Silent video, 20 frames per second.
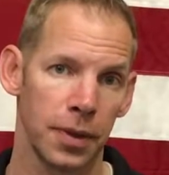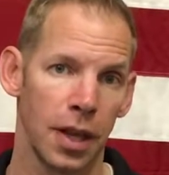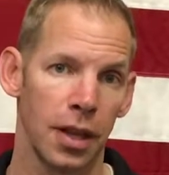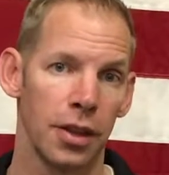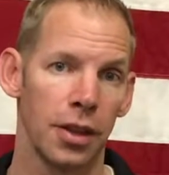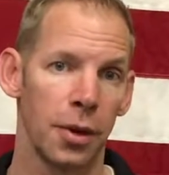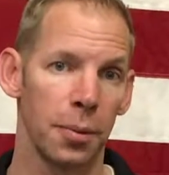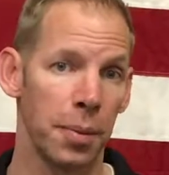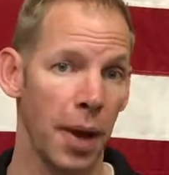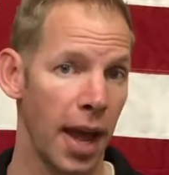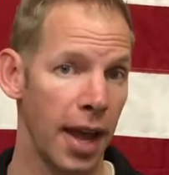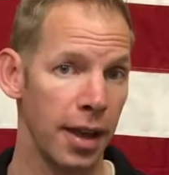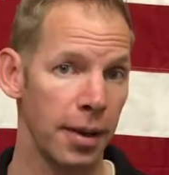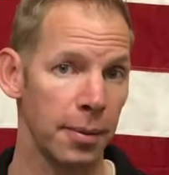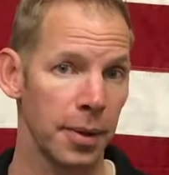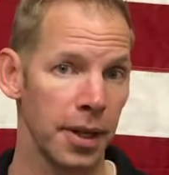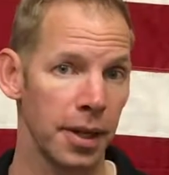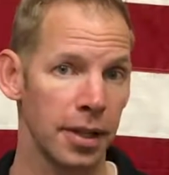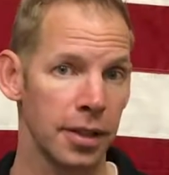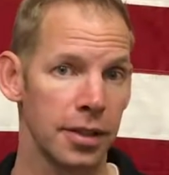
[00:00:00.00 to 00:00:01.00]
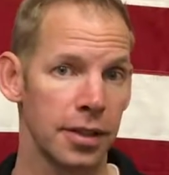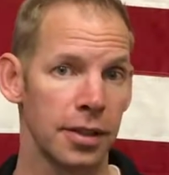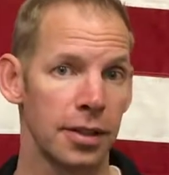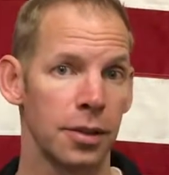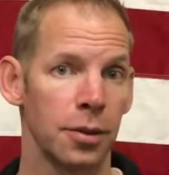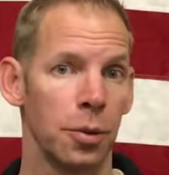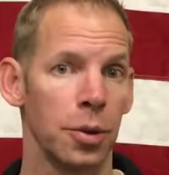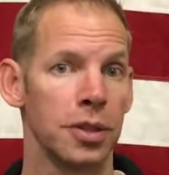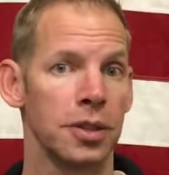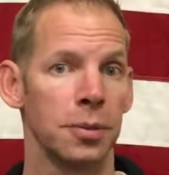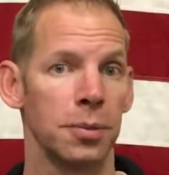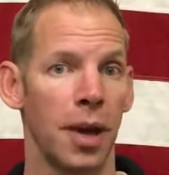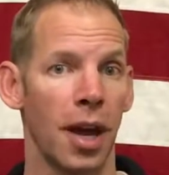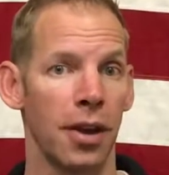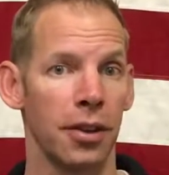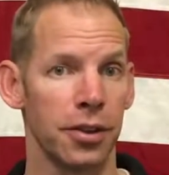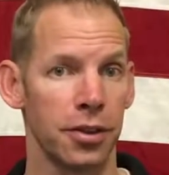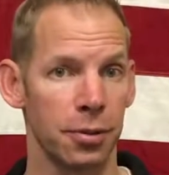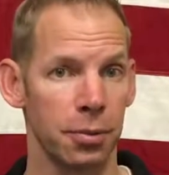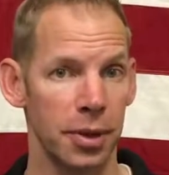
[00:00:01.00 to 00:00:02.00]
Their payment was
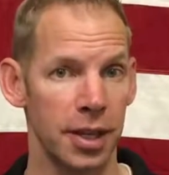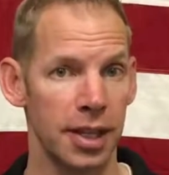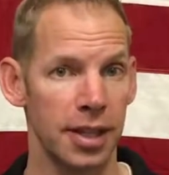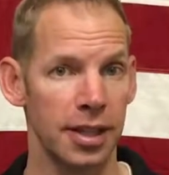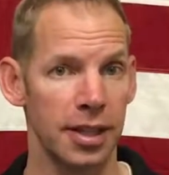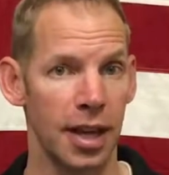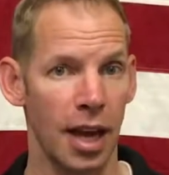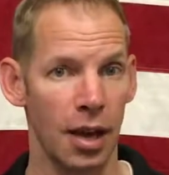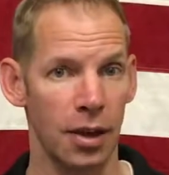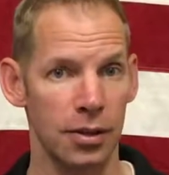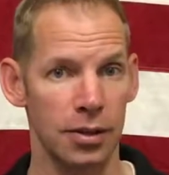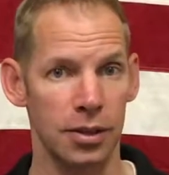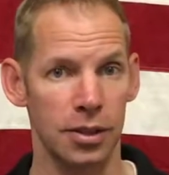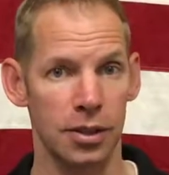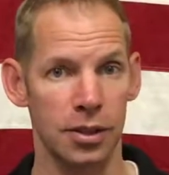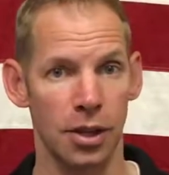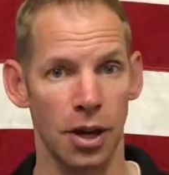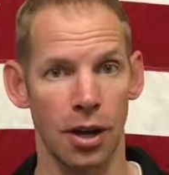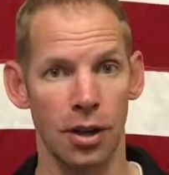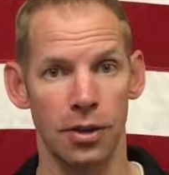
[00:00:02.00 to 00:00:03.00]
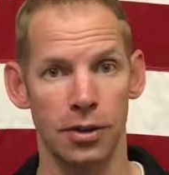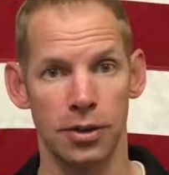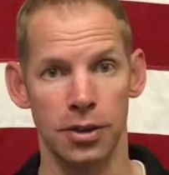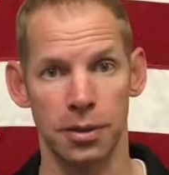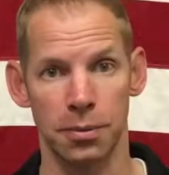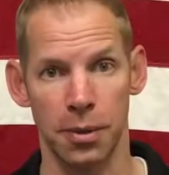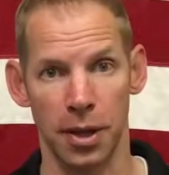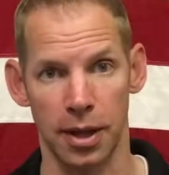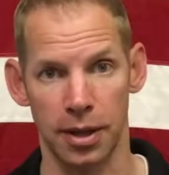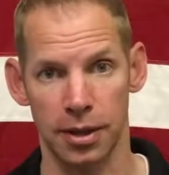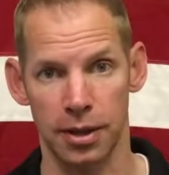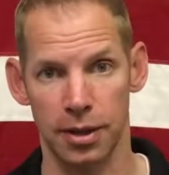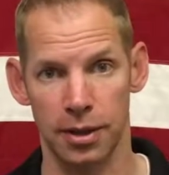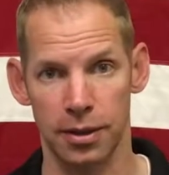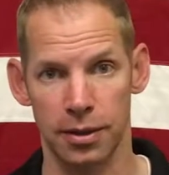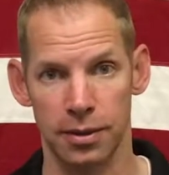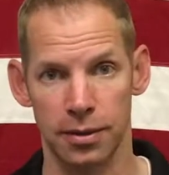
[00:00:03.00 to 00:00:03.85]
about $3,000 a month.